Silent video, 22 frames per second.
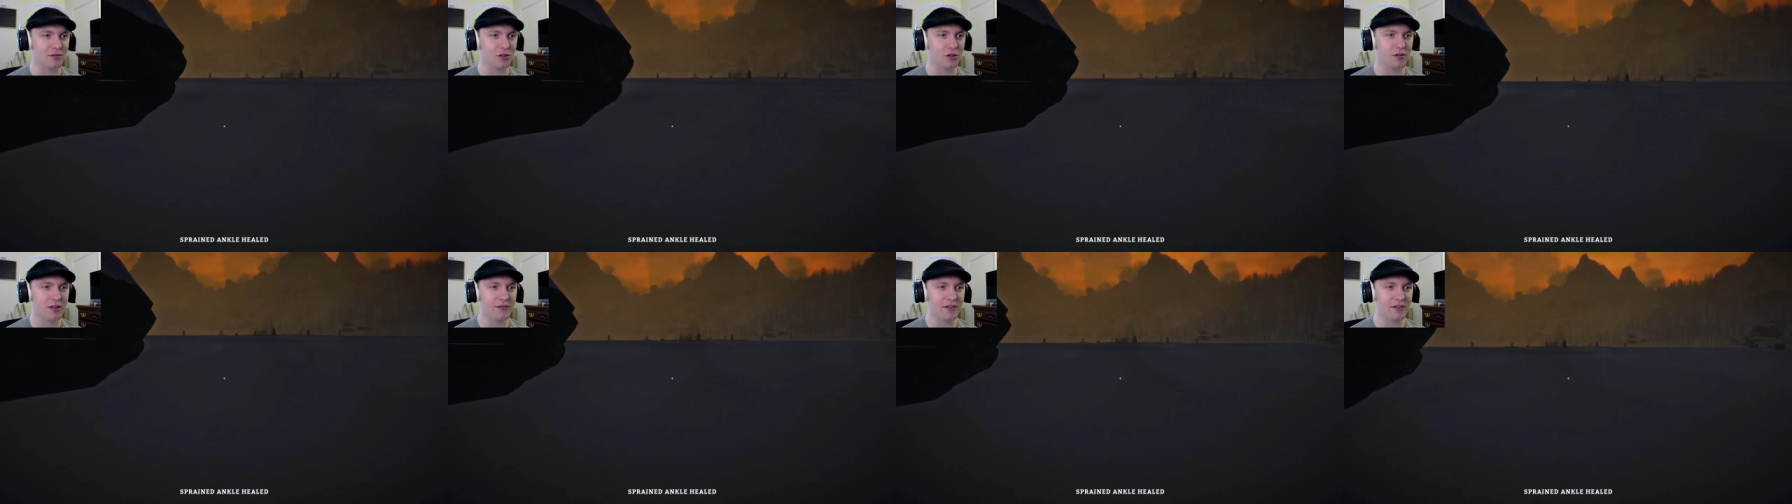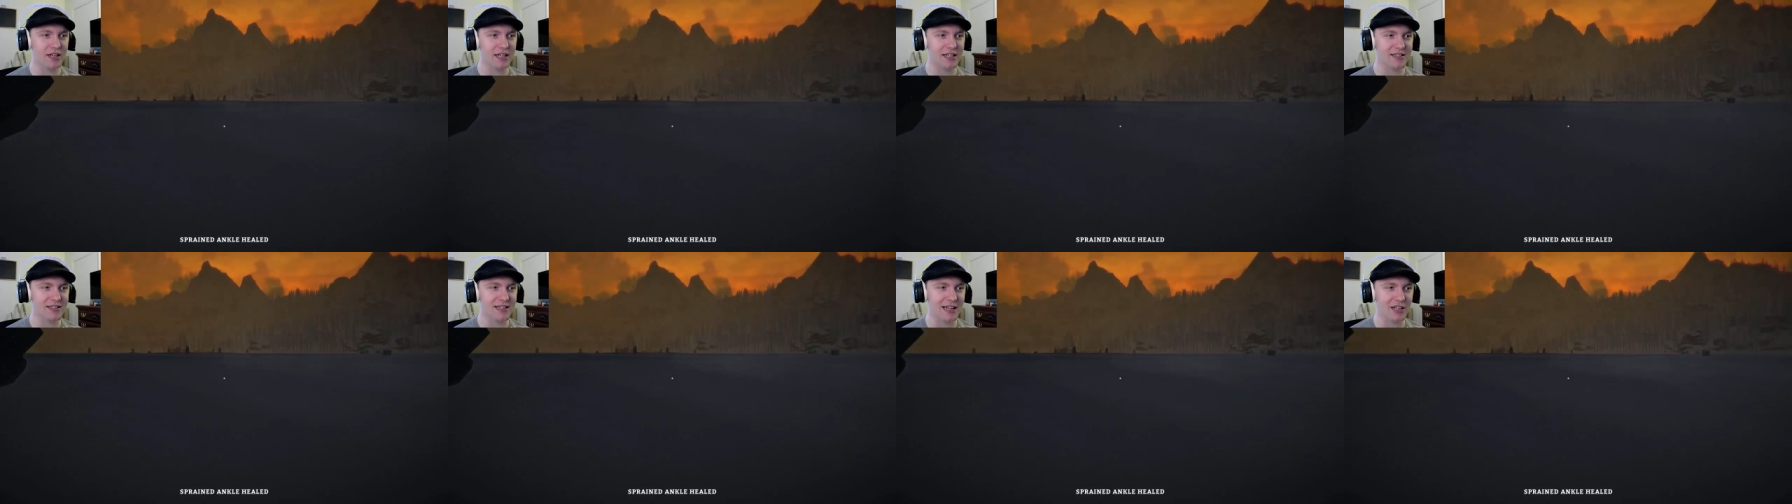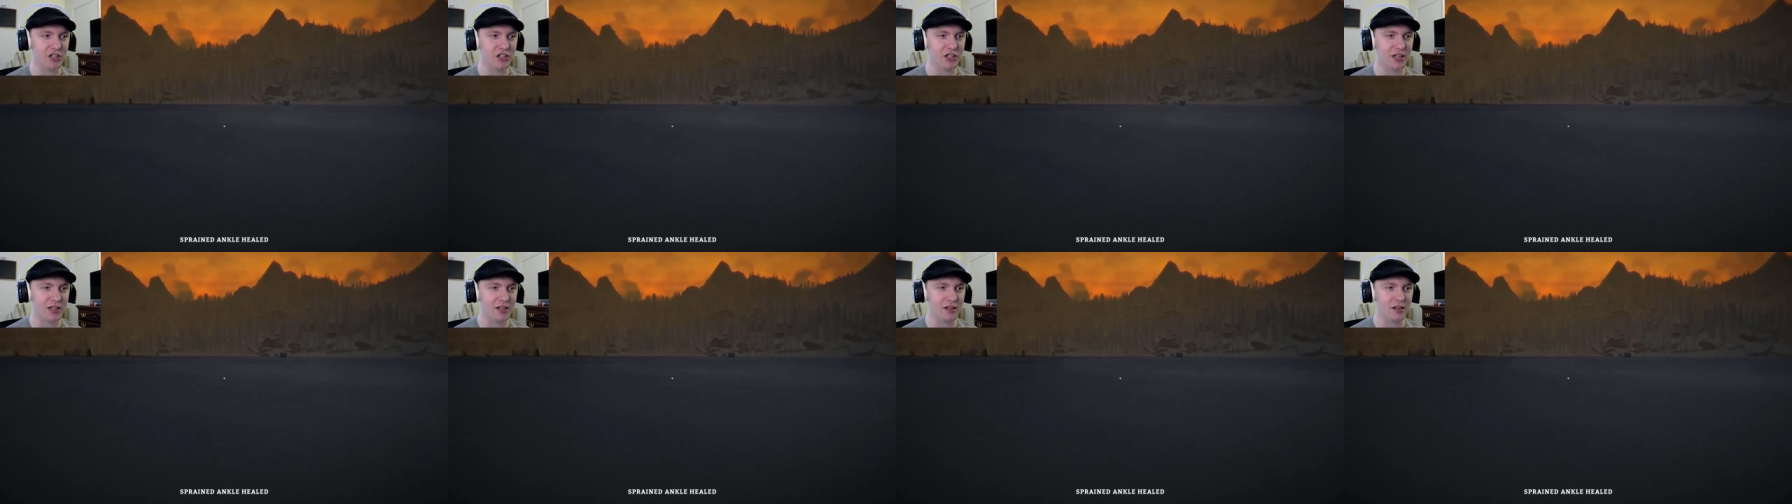Who even needs that
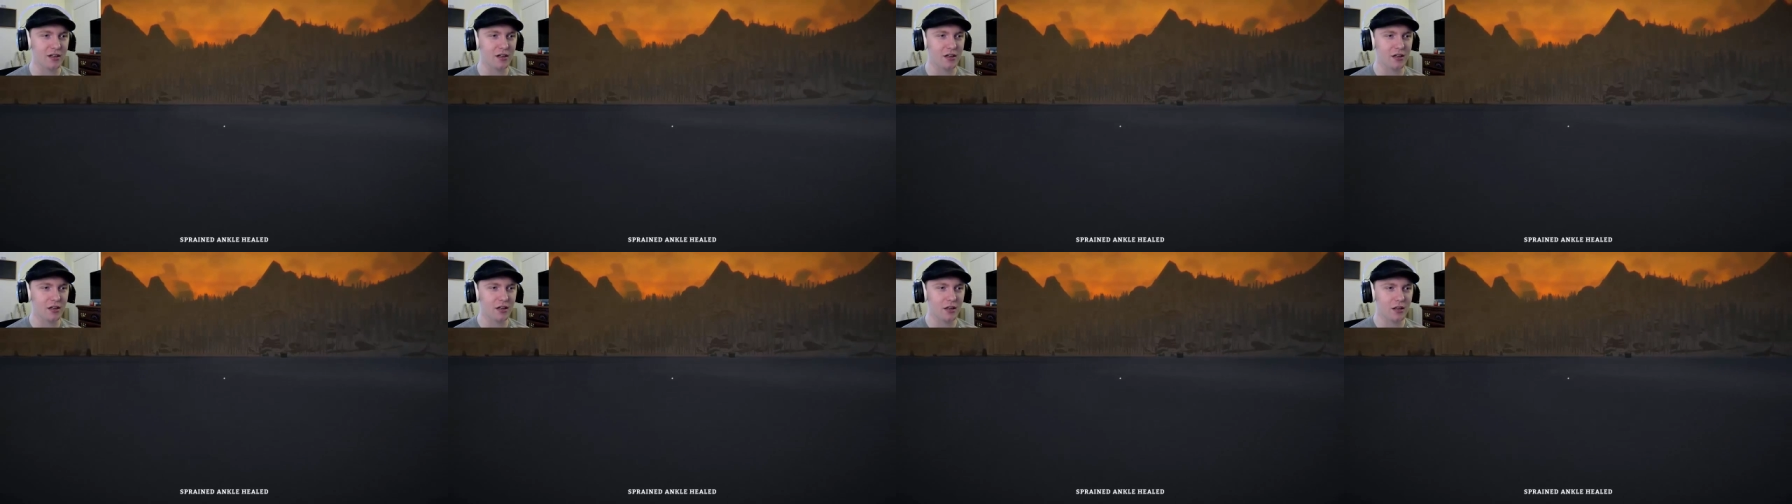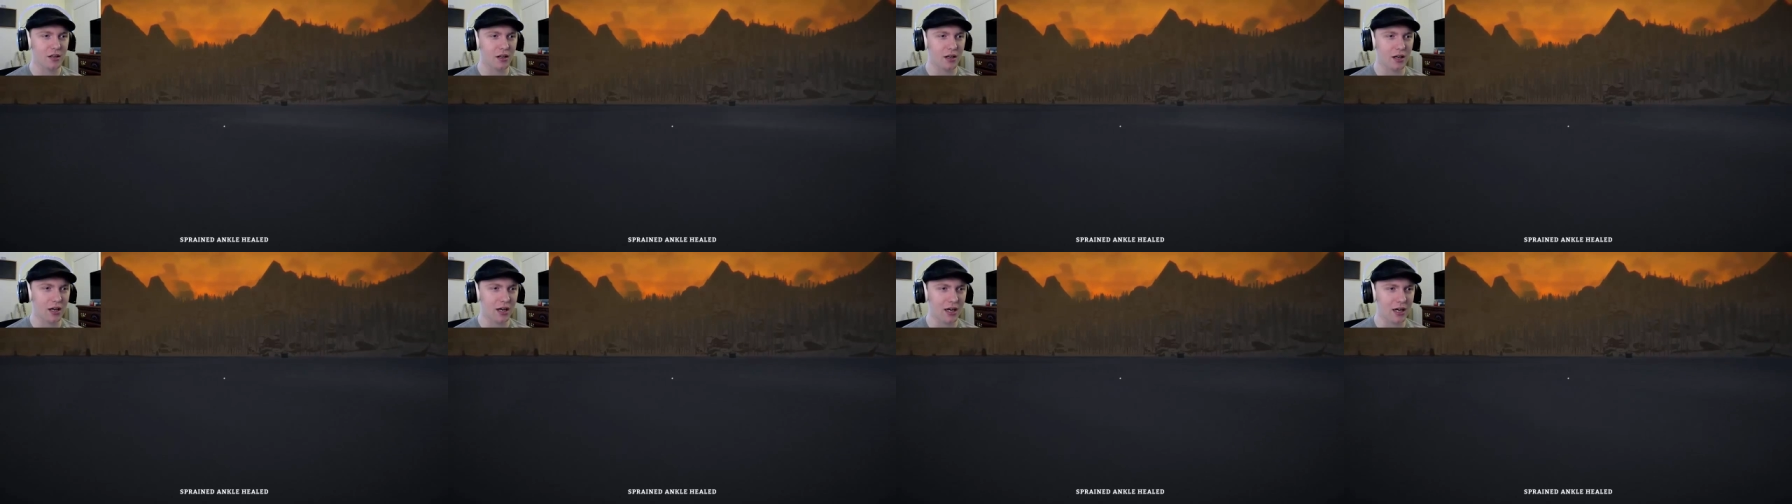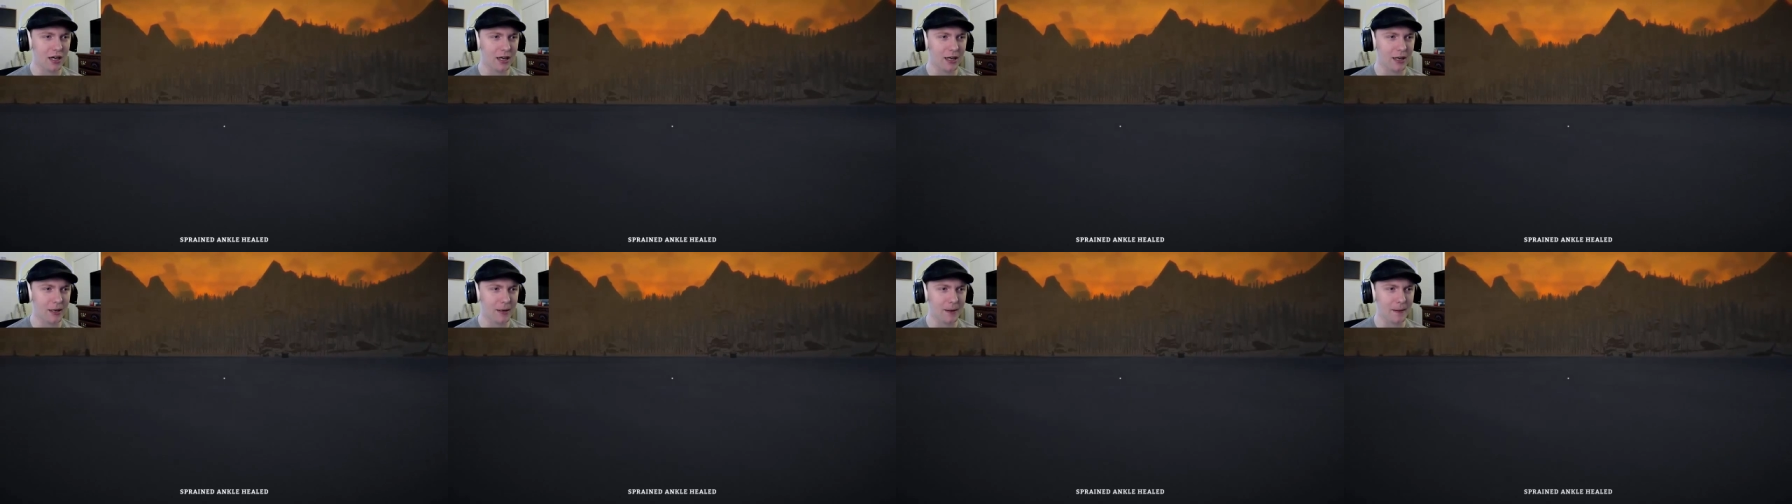shit?
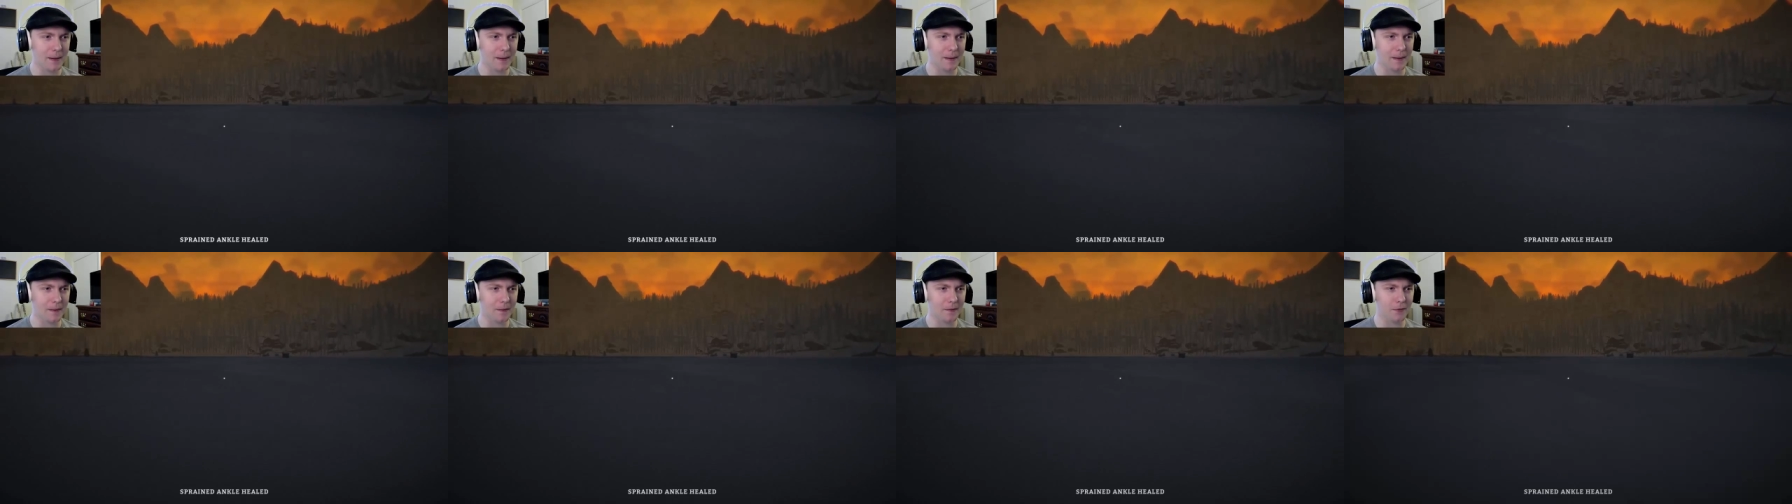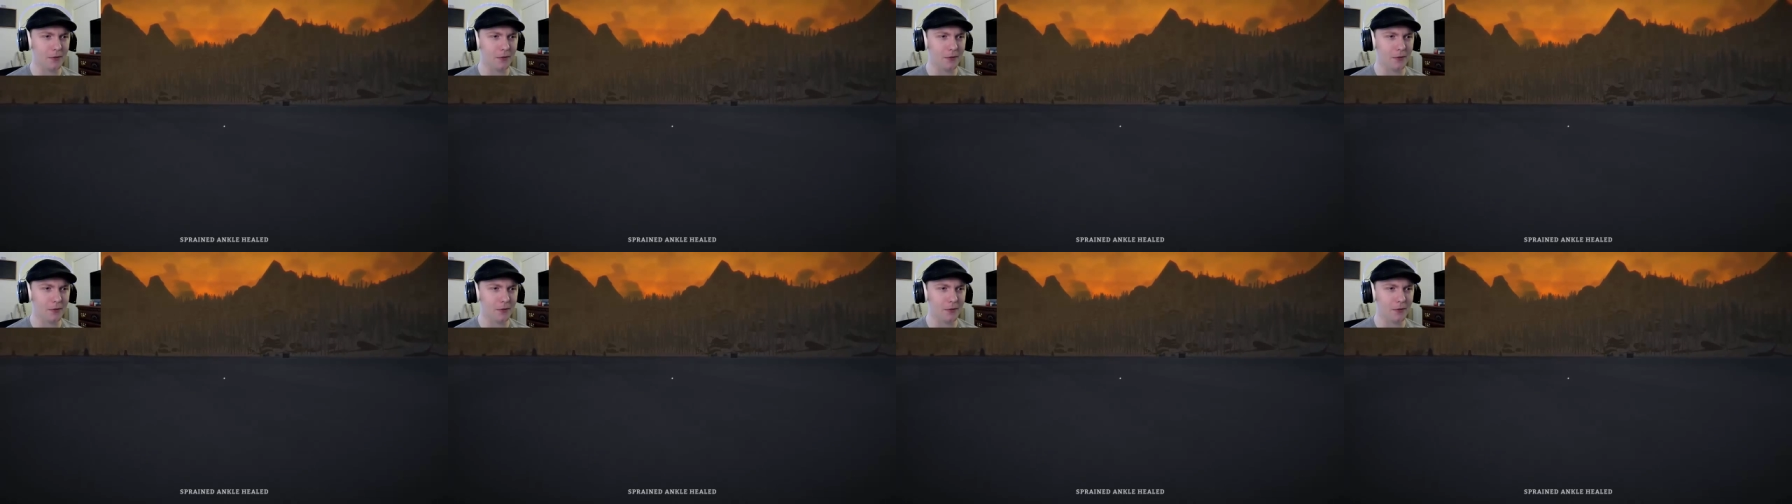Uh,